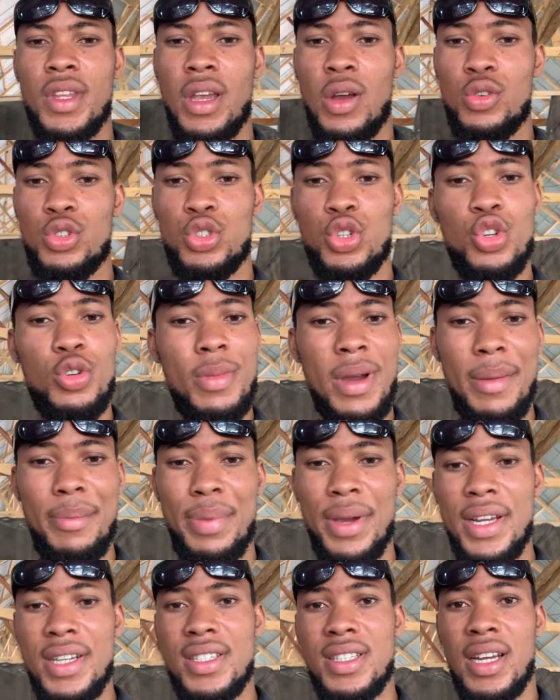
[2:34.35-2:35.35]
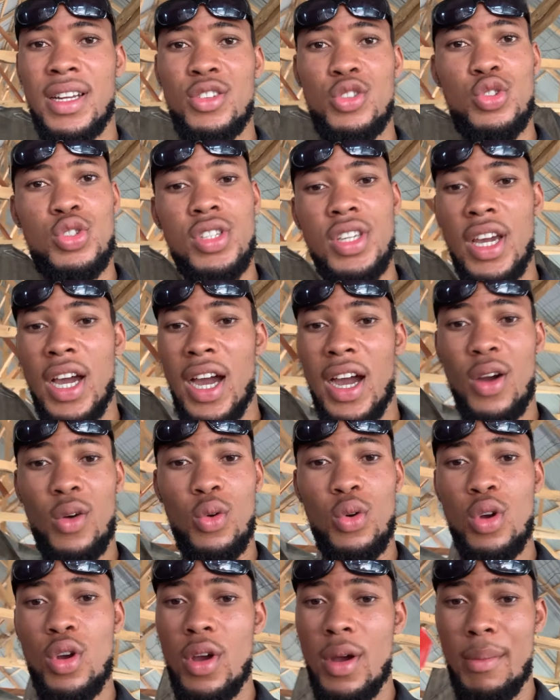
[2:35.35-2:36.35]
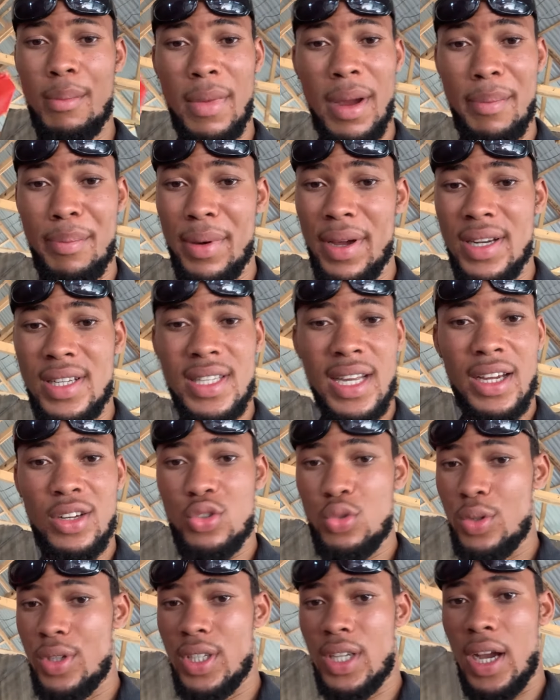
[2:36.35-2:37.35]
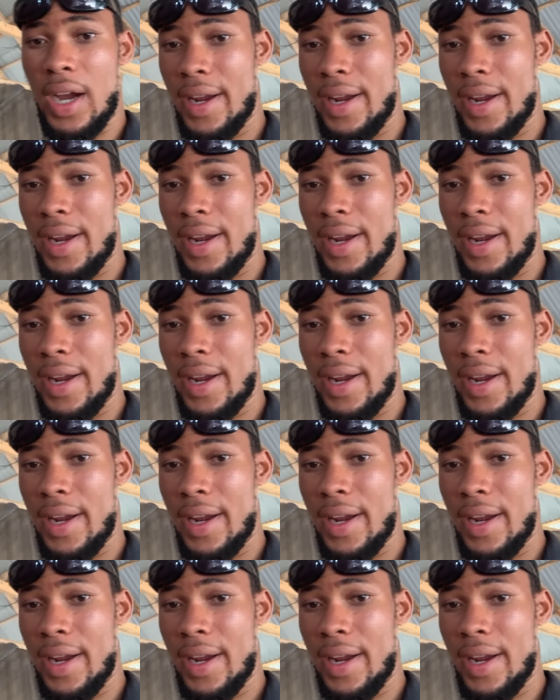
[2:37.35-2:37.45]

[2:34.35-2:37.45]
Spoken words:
I'll show you my birds and you see how my birds are doing,